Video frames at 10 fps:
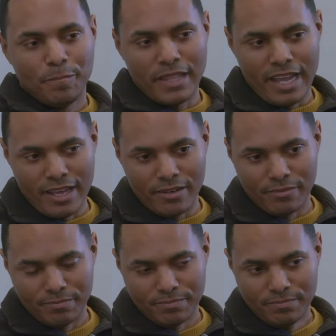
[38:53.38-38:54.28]
And
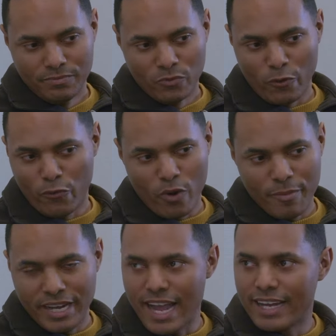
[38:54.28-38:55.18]

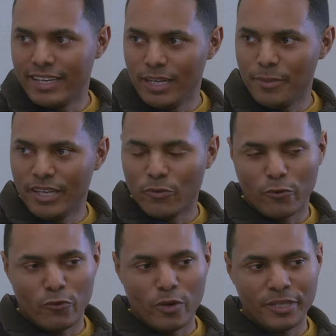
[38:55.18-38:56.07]
reforming academia,
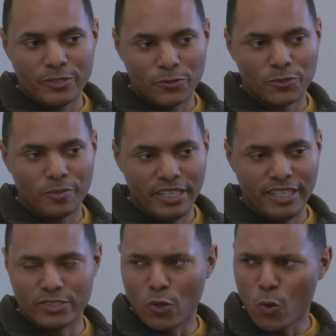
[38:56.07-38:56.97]
reforming social
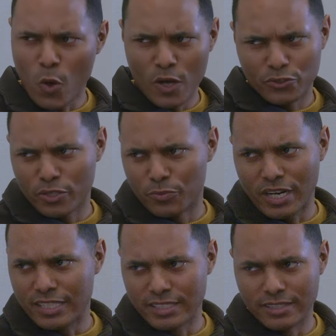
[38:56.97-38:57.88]
media is a long-term
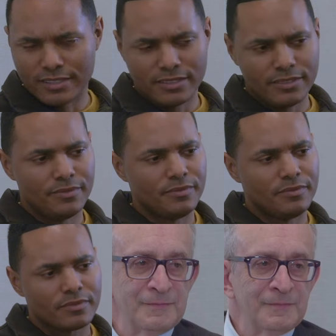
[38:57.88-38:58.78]
process
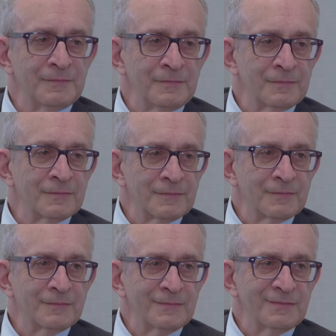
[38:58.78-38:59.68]
that
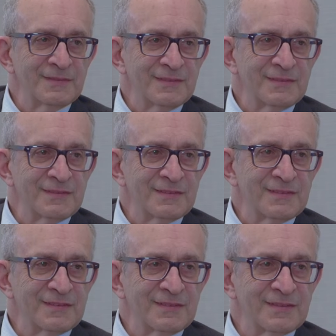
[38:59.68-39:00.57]
has no simple
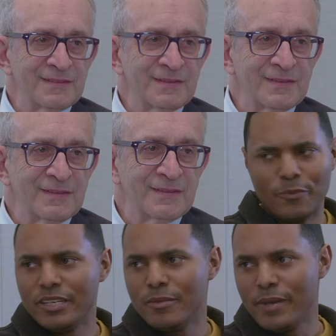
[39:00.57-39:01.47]
solution. Like, we've
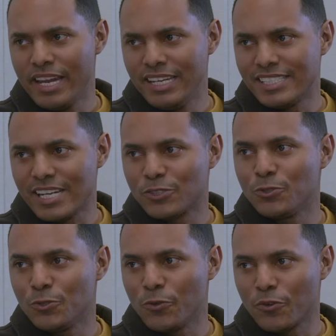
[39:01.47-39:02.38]
been debating Section
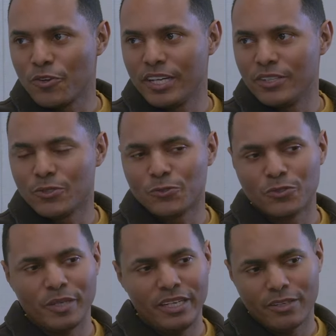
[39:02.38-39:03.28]
230 on
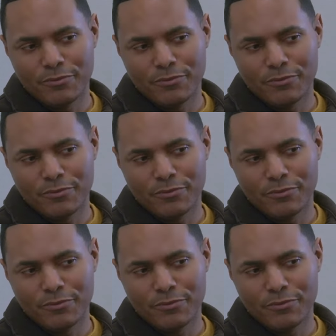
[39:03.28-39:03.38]
social media